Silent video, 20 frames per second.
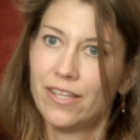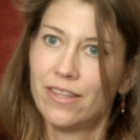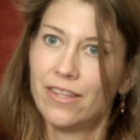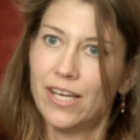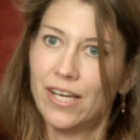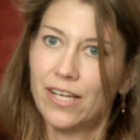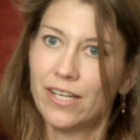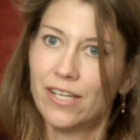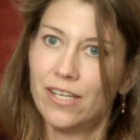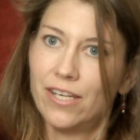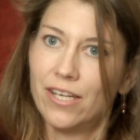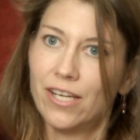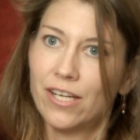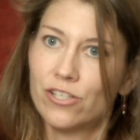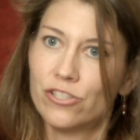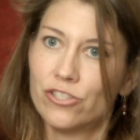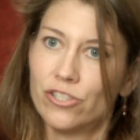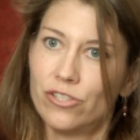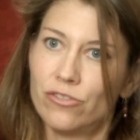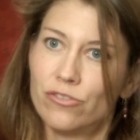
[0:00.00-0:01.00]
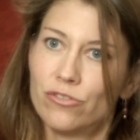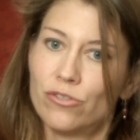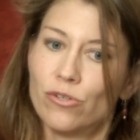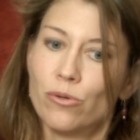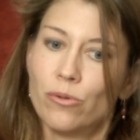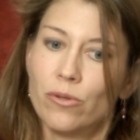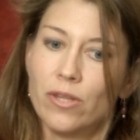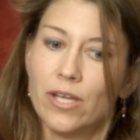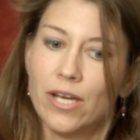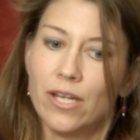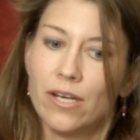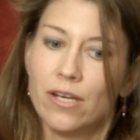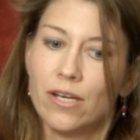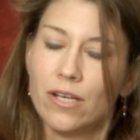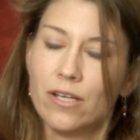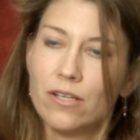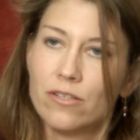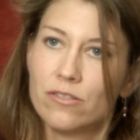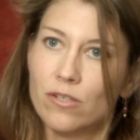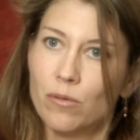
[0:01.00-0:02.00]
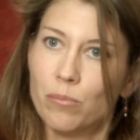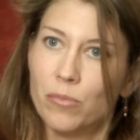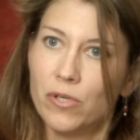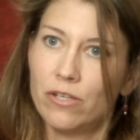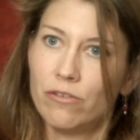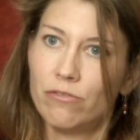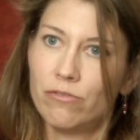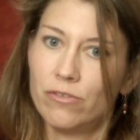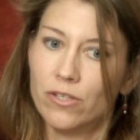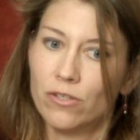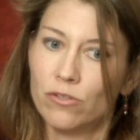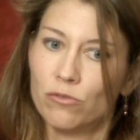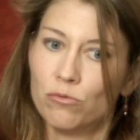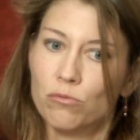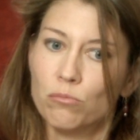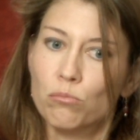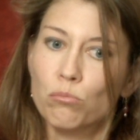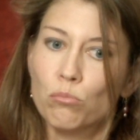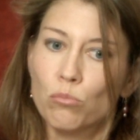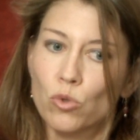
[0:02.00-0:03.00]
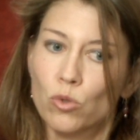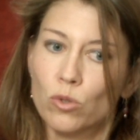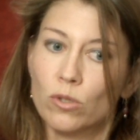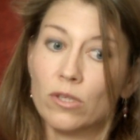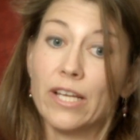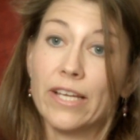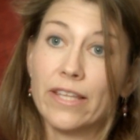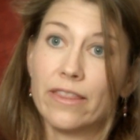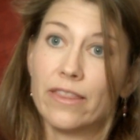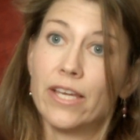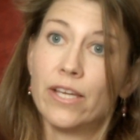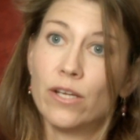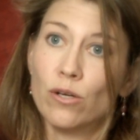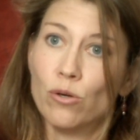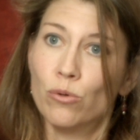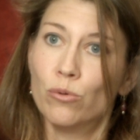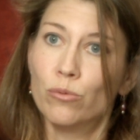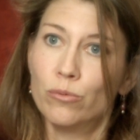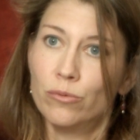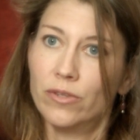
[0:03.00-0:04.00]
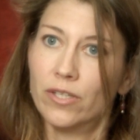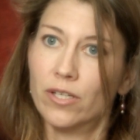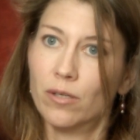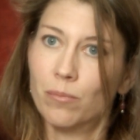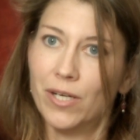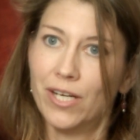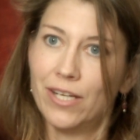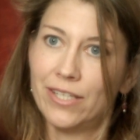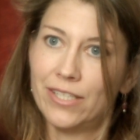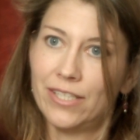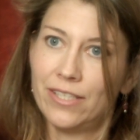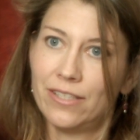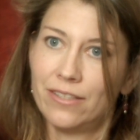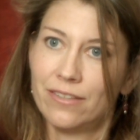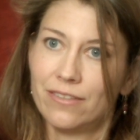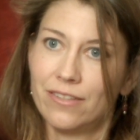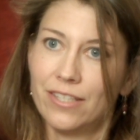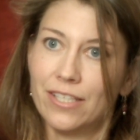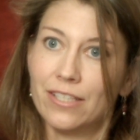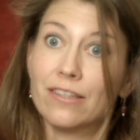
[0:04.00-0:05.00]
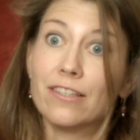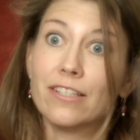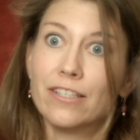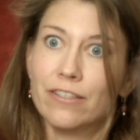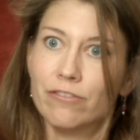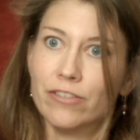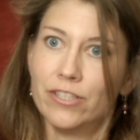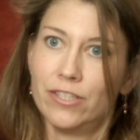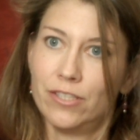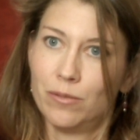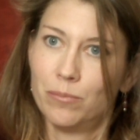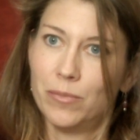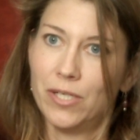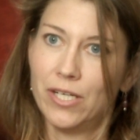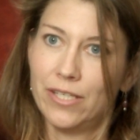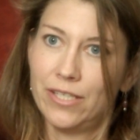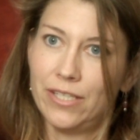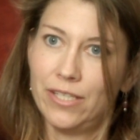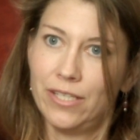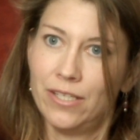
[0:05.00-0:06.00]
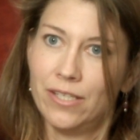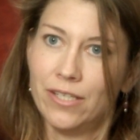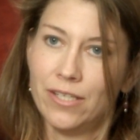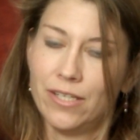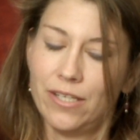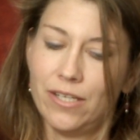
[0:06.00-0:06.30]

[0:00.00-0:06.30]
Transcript: that connection so that somebody feels more like they own their body. They live in their body.